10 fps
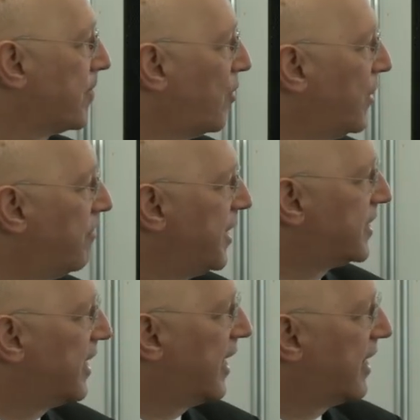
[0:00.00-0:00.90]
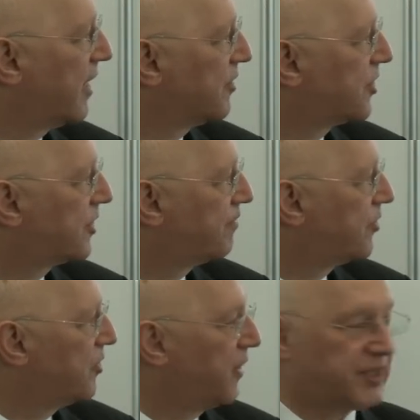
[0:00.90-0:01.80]
we recently announced
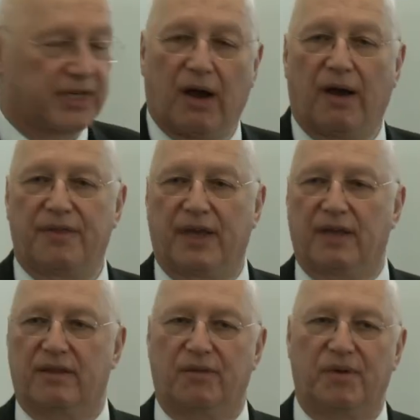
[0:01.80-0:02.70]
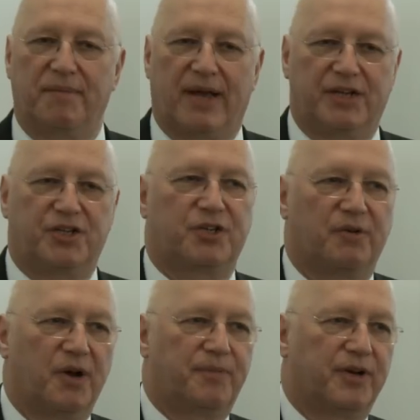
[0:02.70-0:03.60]
2 weeks ago, I think, that we managed
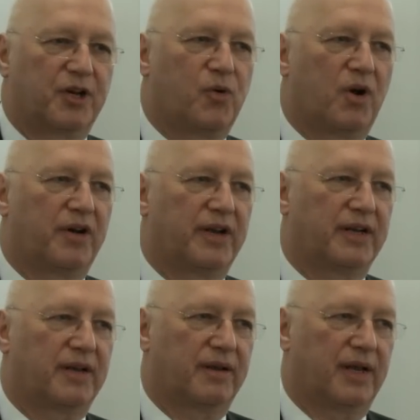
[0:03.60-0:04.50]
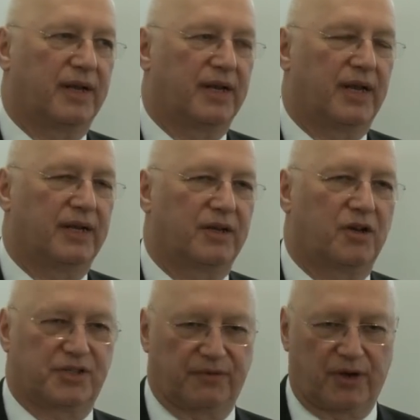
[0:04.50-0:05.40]
to open a quarry in
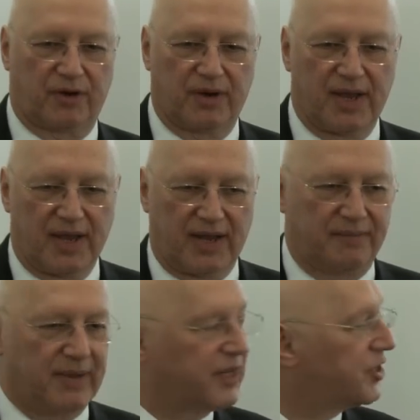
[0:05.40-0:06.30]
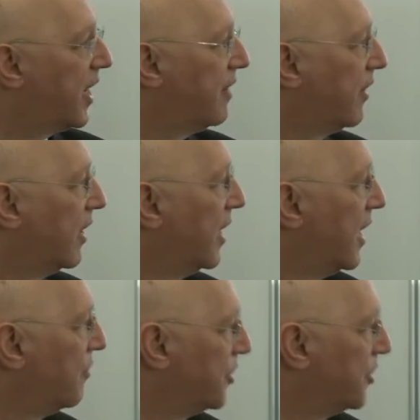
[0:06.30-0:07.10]
Kosovo, in Malasheva,